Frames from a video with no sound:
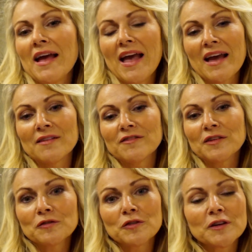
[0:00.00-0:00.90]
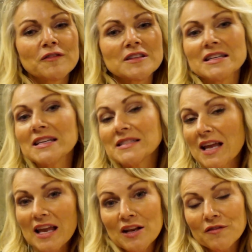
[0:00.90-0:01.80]
and feel free to visit us
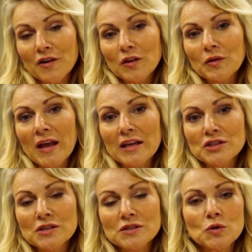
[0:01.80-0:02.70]
at any of our locations